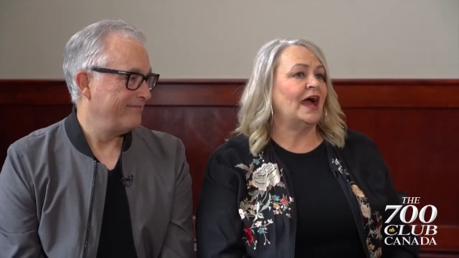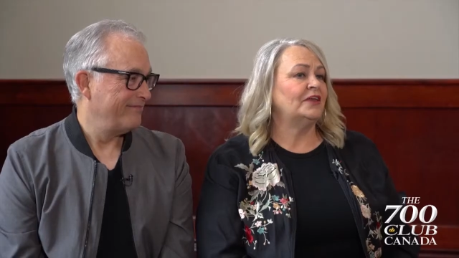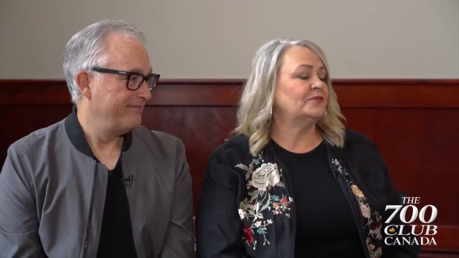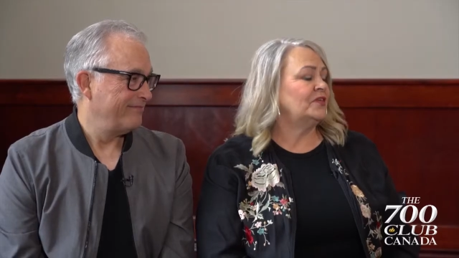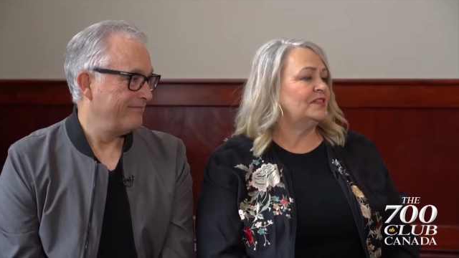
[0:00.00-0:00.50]
Speaker 1: I
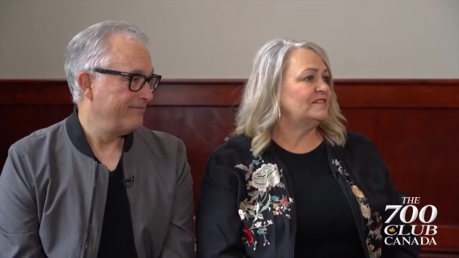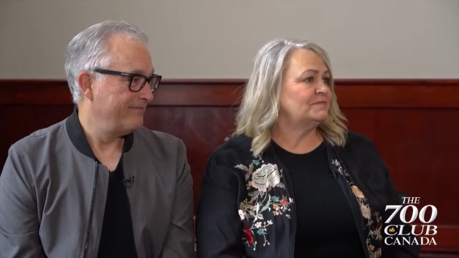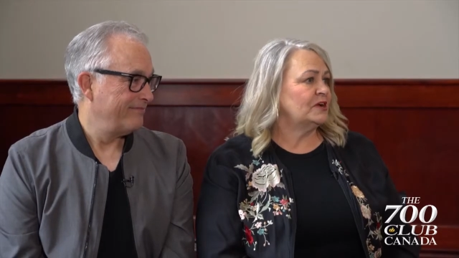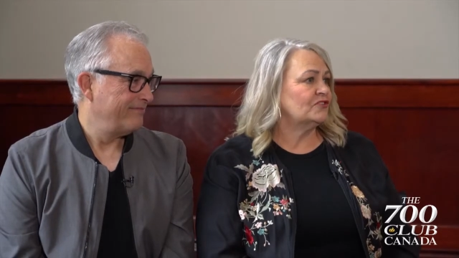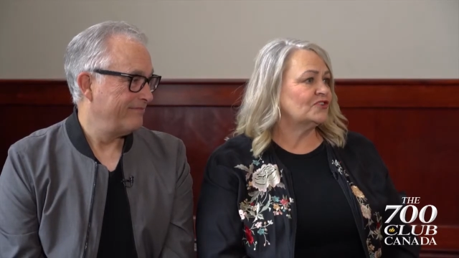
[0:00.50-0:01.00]
don't think this
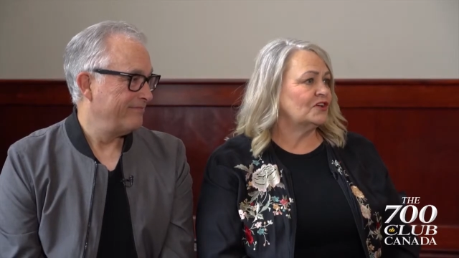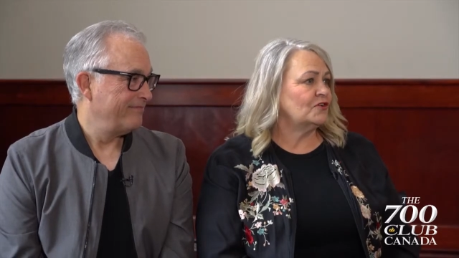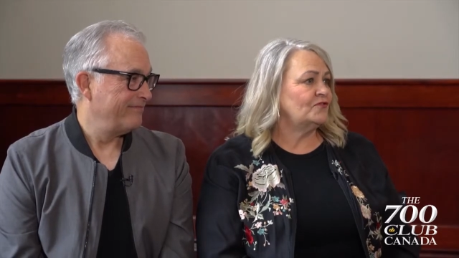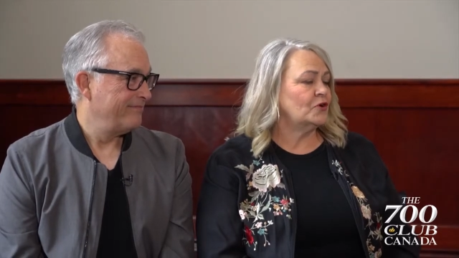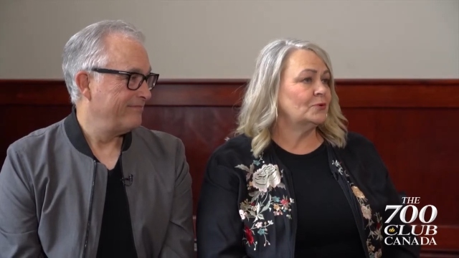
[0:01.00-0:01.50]
marriage can
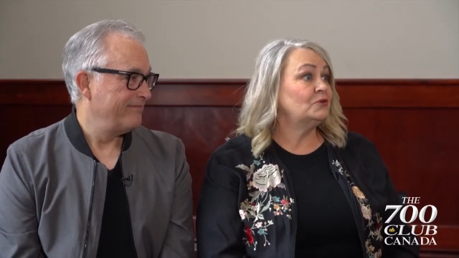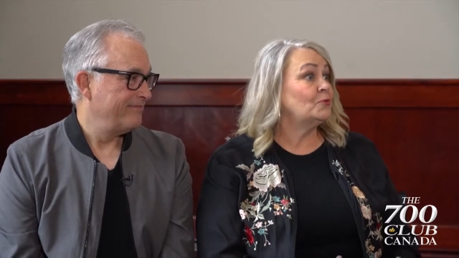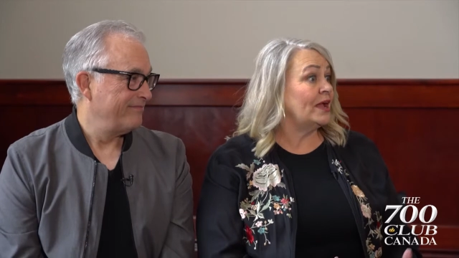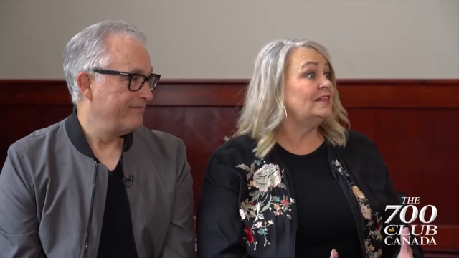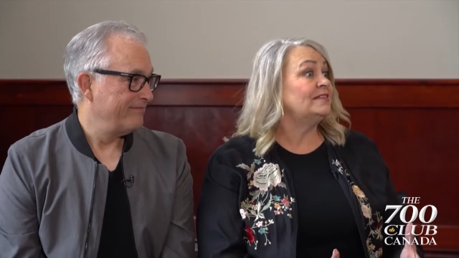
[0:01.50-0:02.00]
go forward.
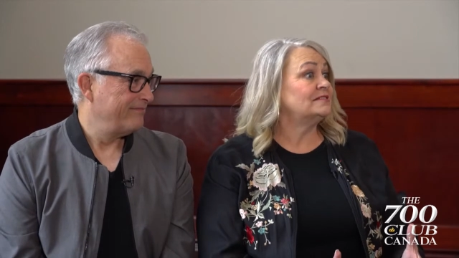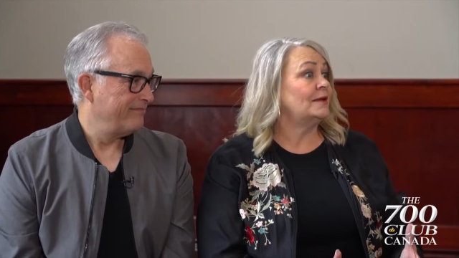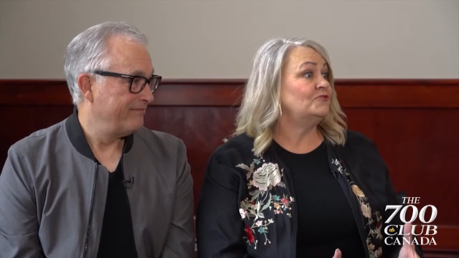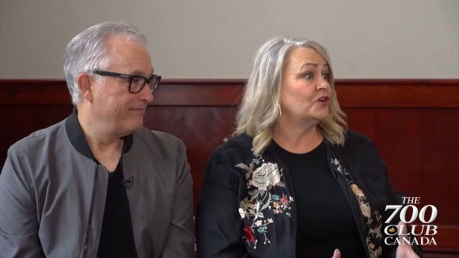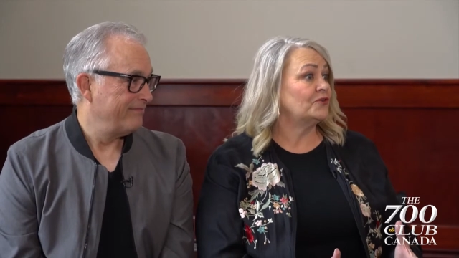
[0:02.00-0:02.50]
Right at the
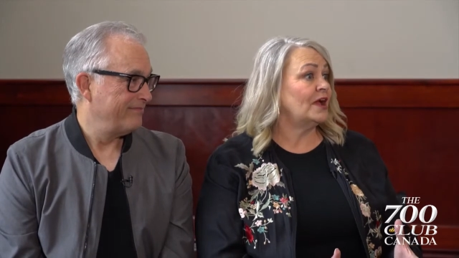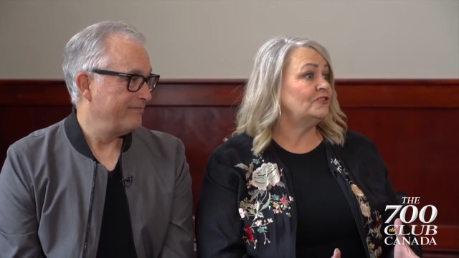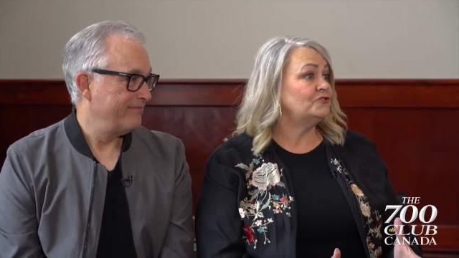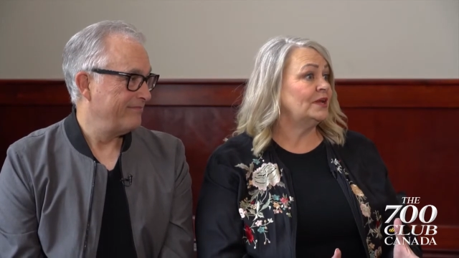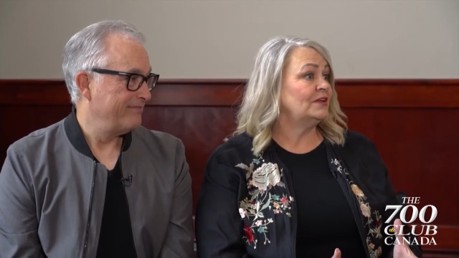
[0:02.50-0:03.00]
time John
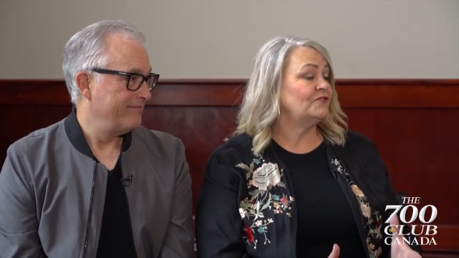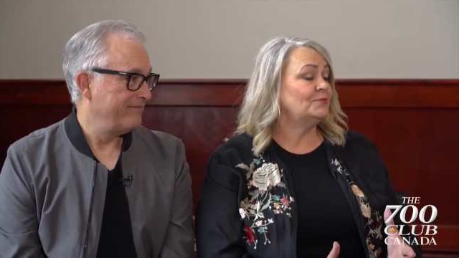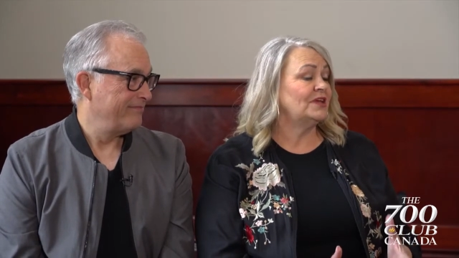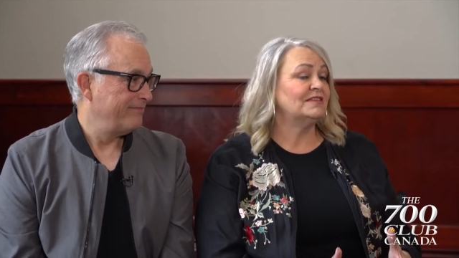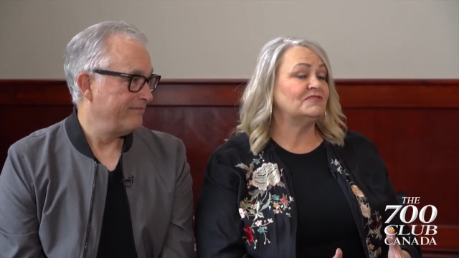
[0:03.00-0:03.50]
graduated from
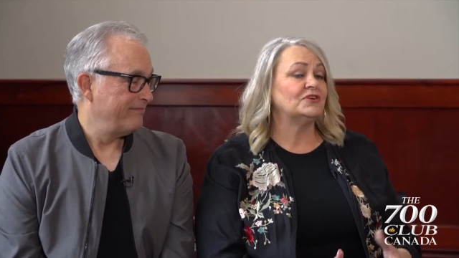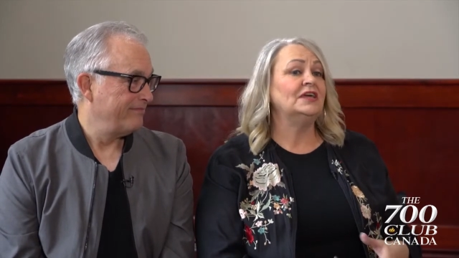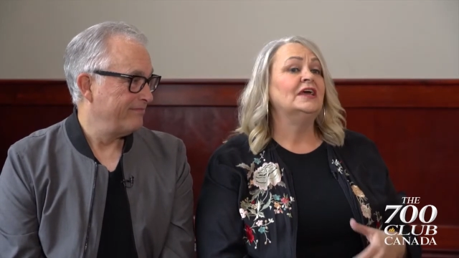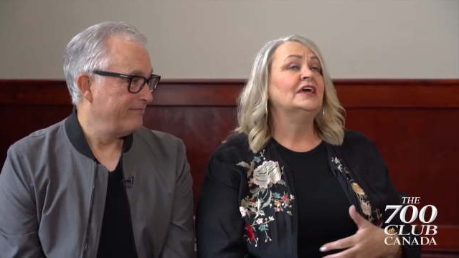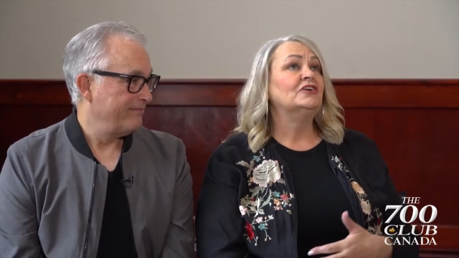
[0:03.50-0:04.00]

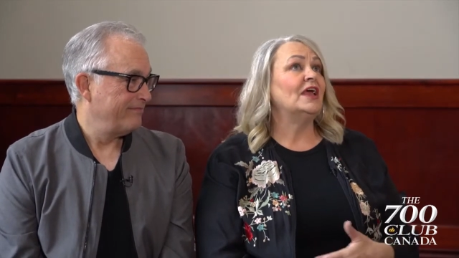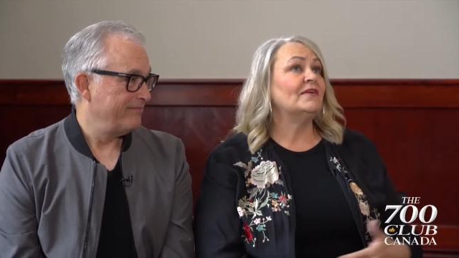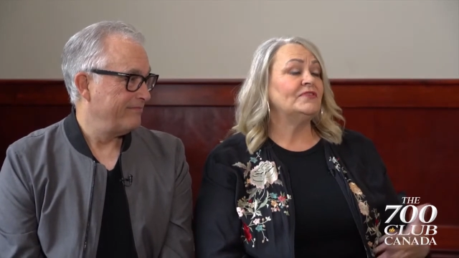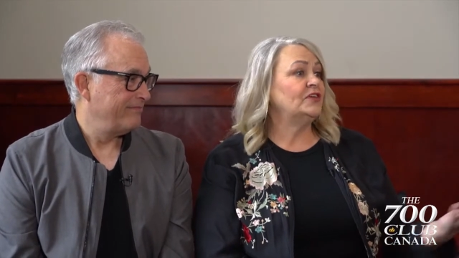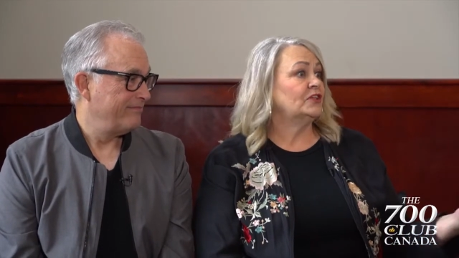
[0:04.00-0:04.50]
dentistry,
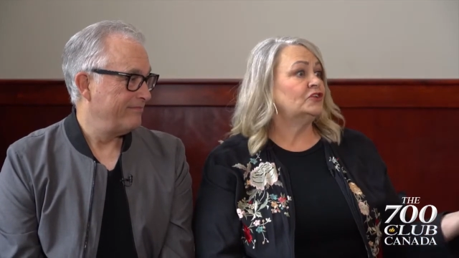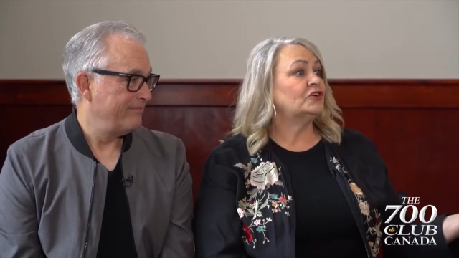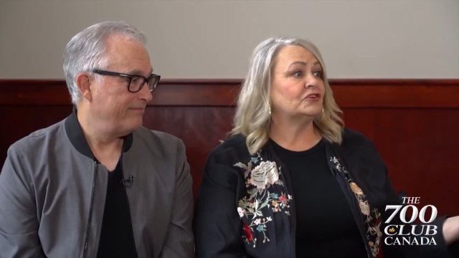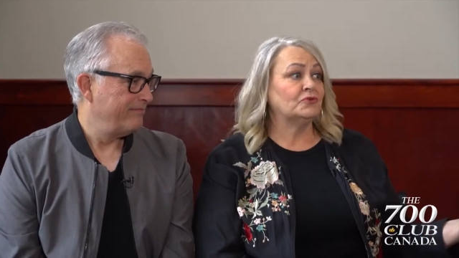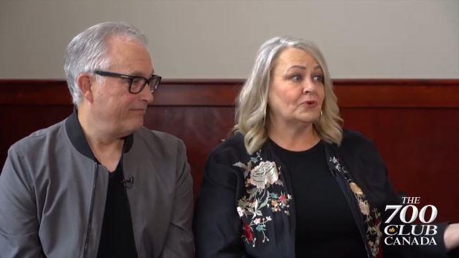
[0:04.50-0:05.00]
everything
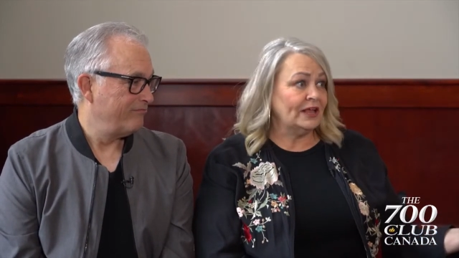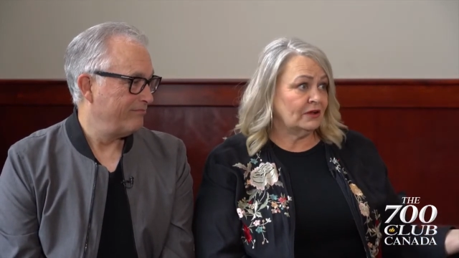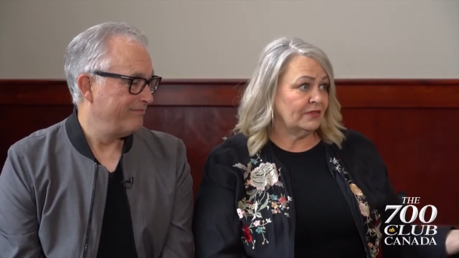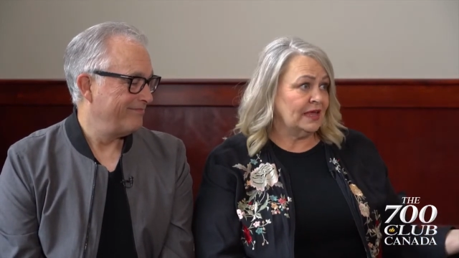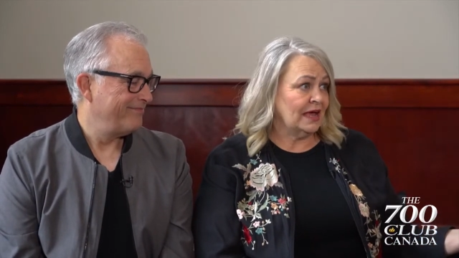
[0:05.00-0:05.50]
looked great
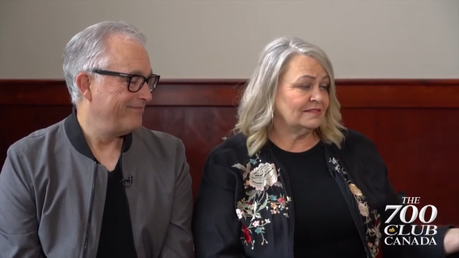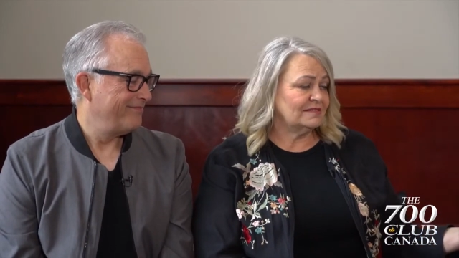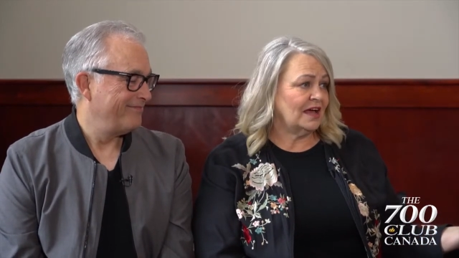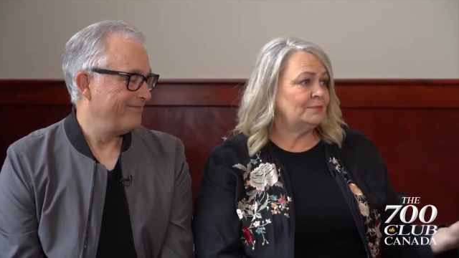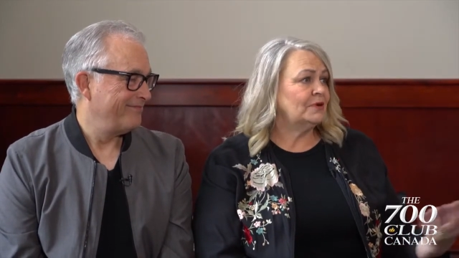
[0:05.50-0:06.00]
on the
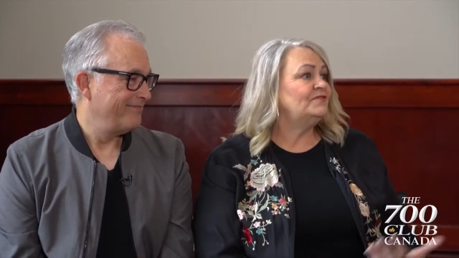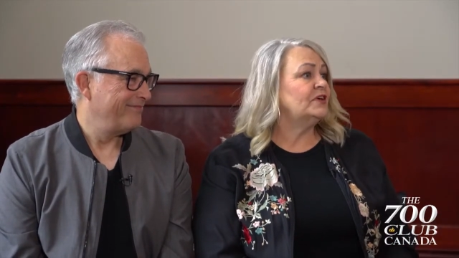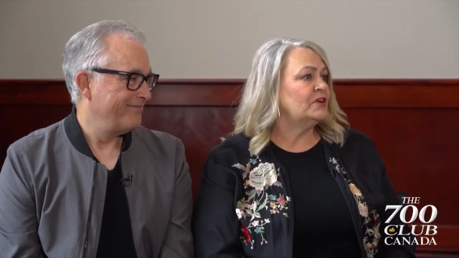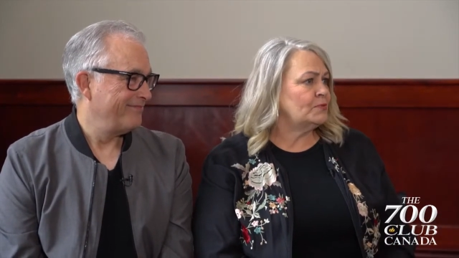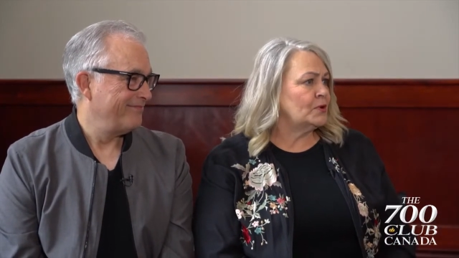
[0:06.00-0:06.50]
outside, but
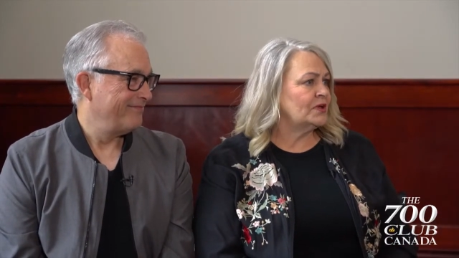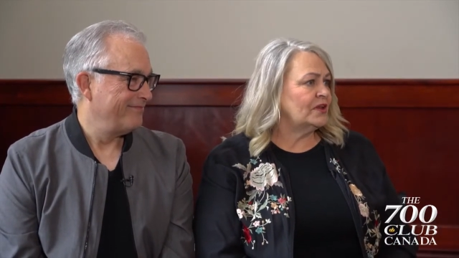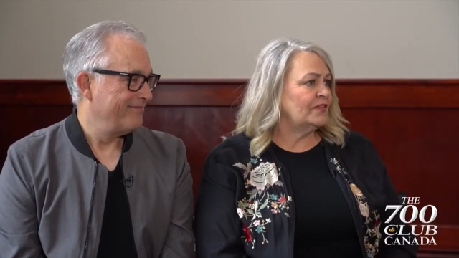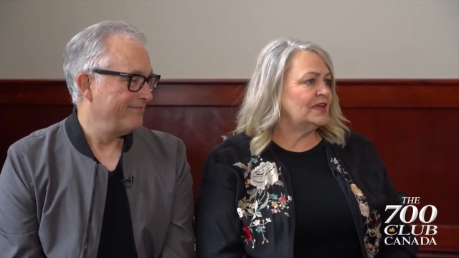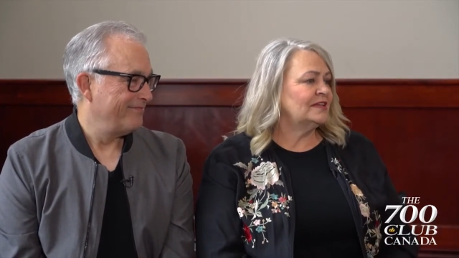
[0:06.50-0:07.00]
very broken on the